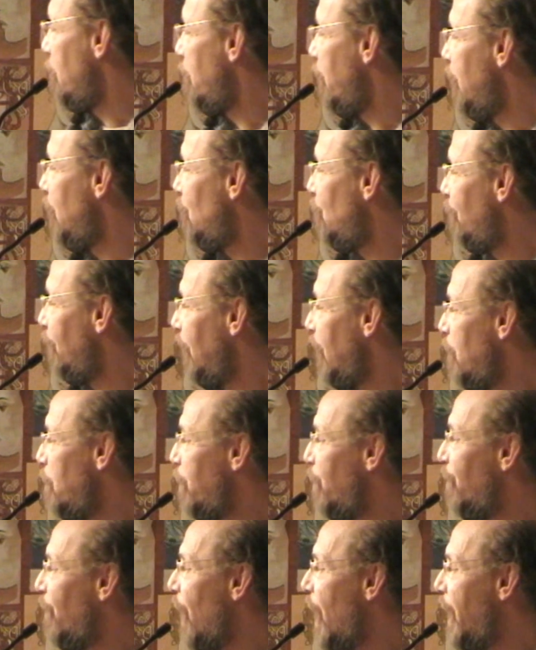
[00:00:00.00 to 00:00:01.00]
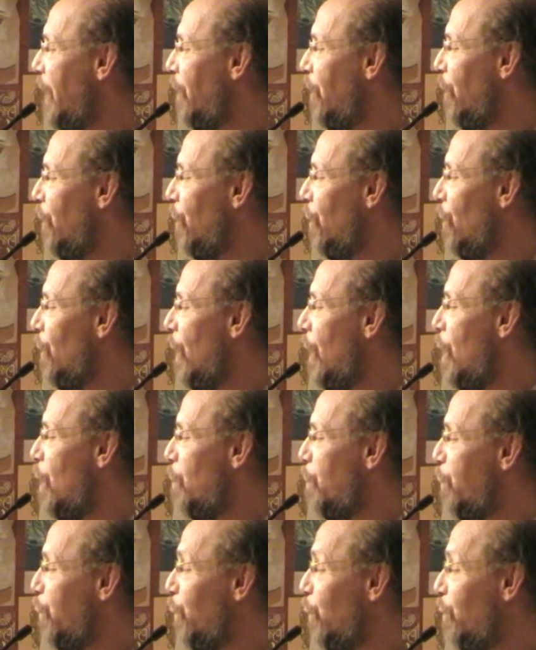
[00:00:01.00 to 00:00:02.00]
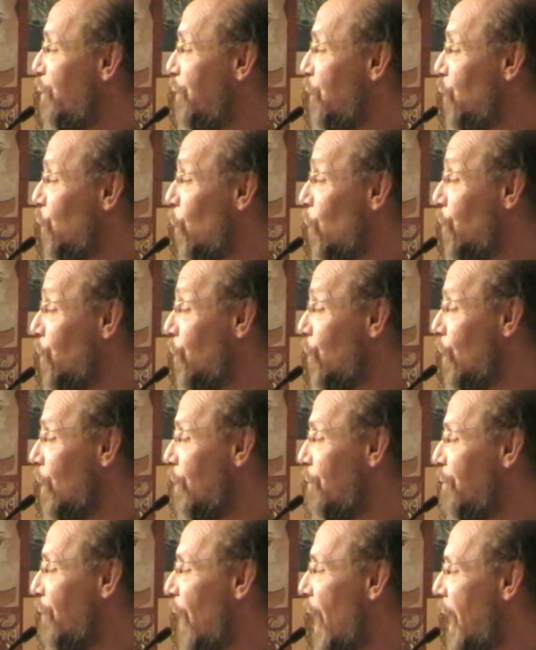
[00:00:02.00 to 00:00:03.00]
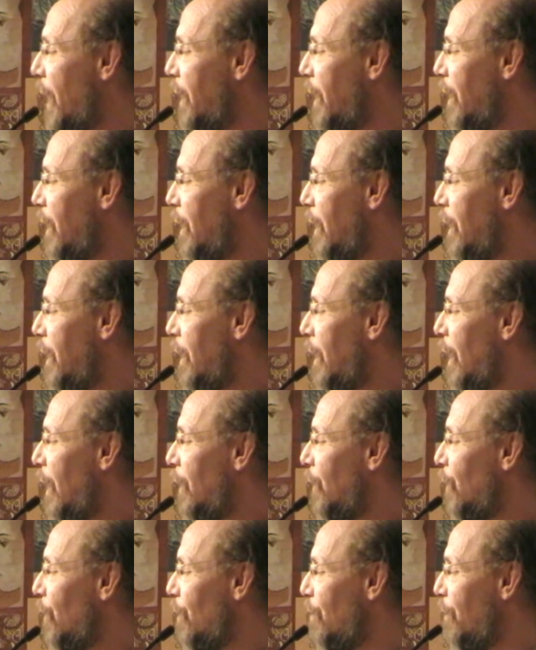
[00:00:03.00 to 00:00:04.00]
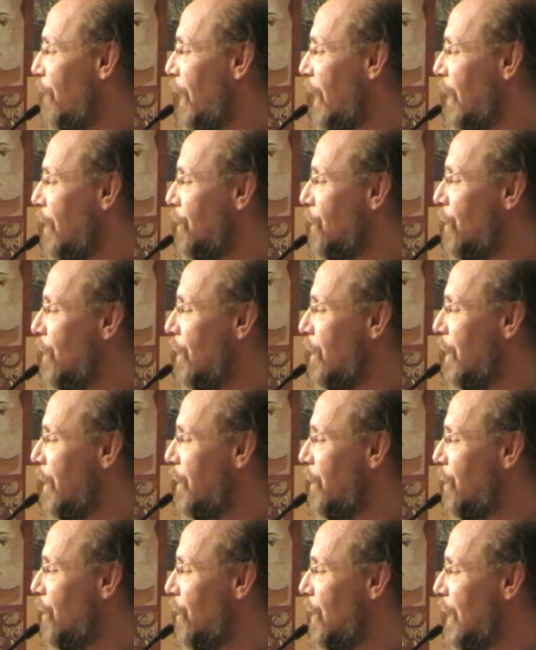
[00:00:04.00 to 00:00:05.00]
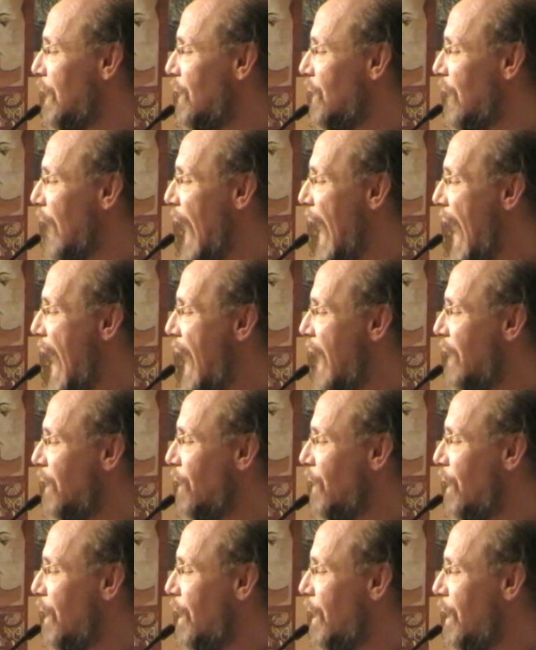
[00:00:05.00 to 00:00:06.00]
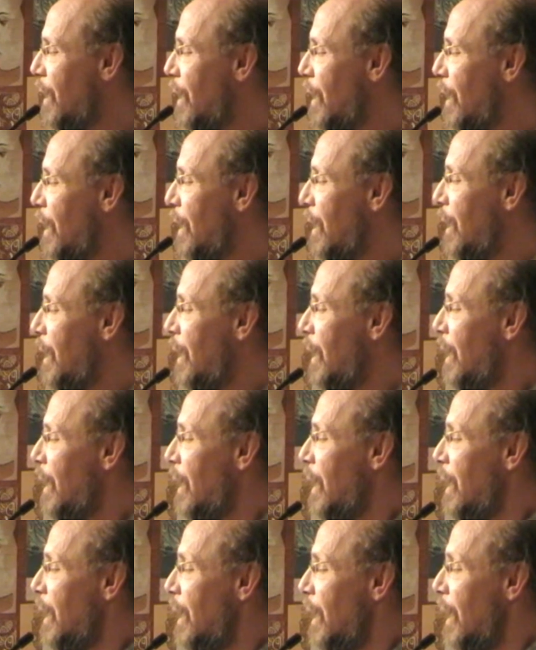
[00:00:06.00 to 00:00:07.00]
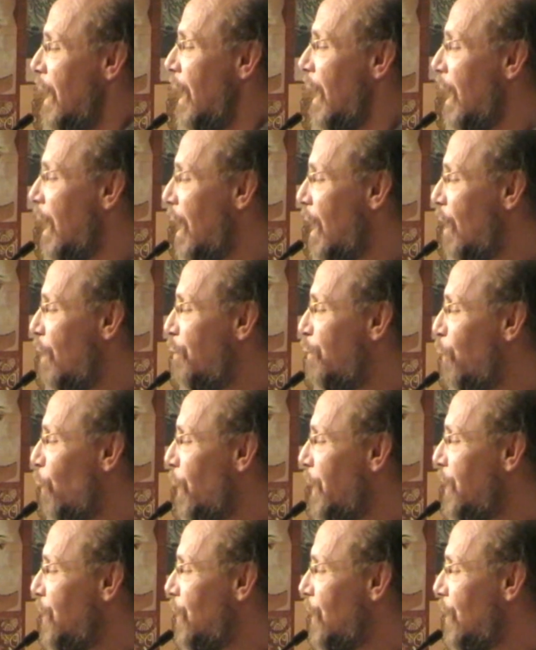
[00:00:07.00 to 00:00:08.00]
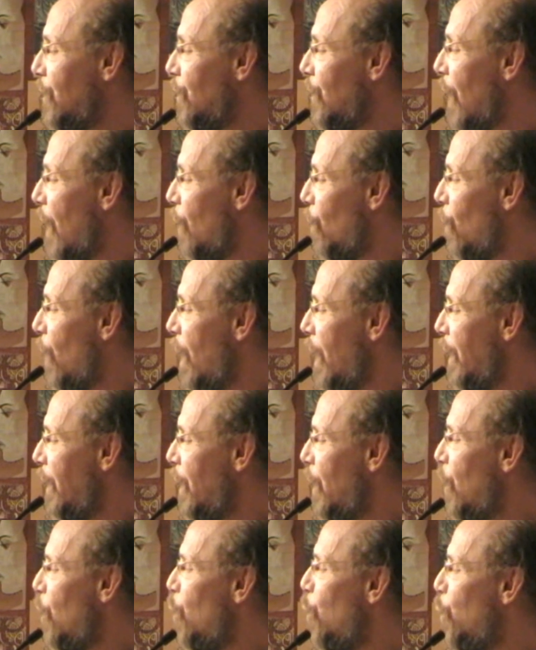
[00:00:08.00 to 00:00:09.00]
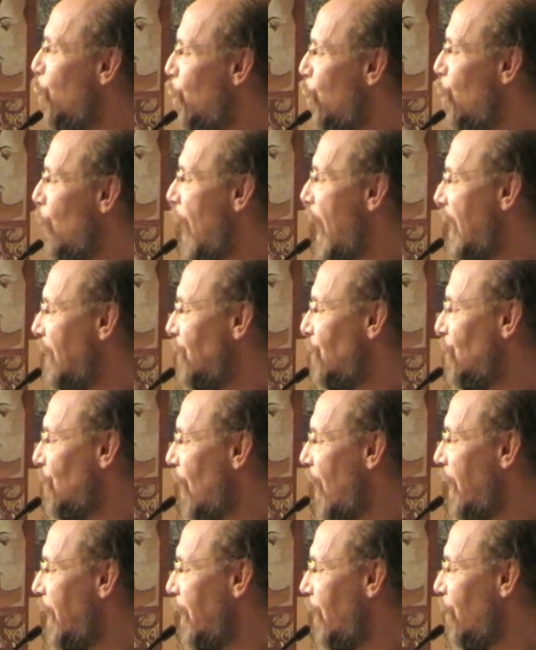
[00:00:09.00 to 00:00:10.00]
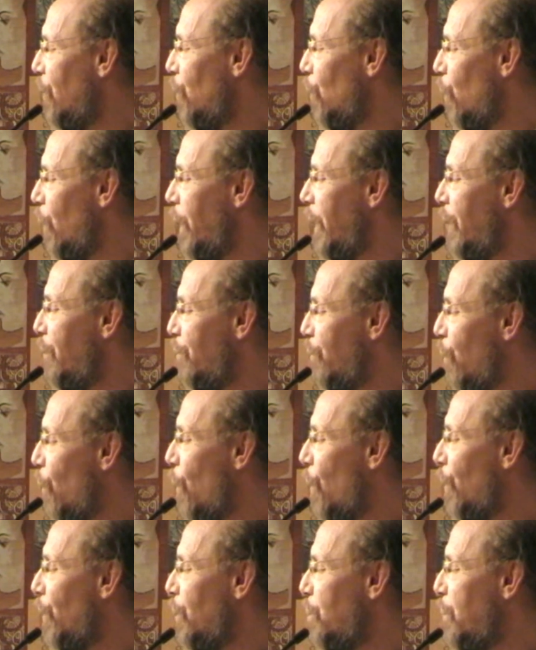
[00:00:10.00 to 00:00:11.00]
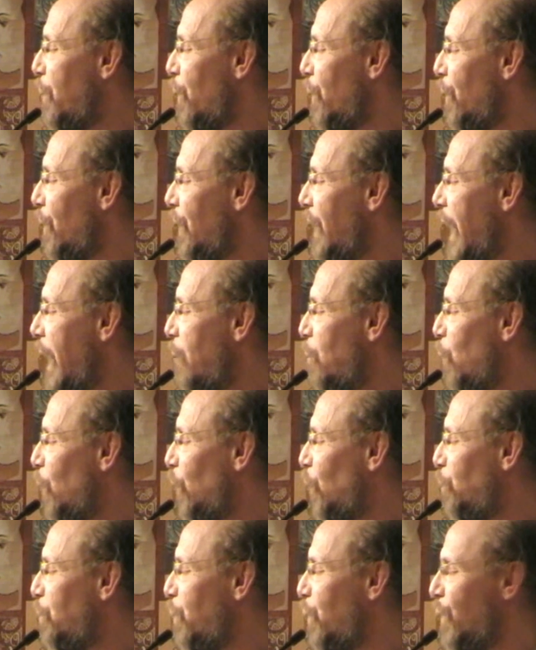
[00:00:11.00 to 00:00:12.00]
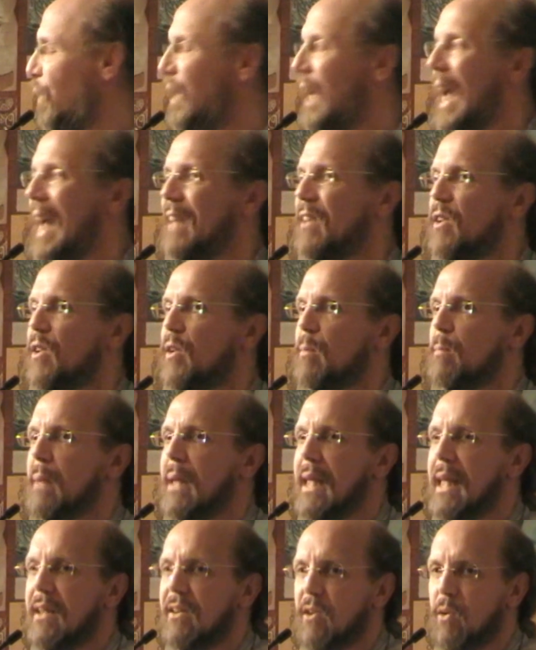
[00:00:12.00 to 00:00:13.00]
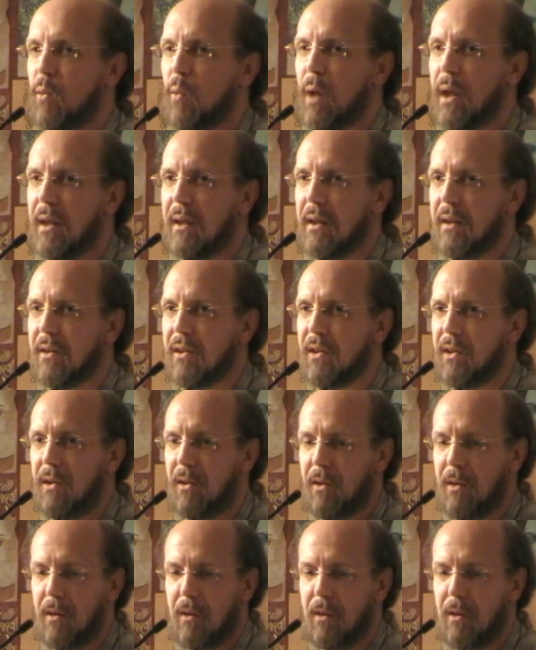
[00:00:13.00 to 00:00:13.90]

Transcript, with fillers: and peacefully provide you proof so certified under the Vital Statistics Act, uh, 46.1, who has signing authority for the birth name which protects me as a witness.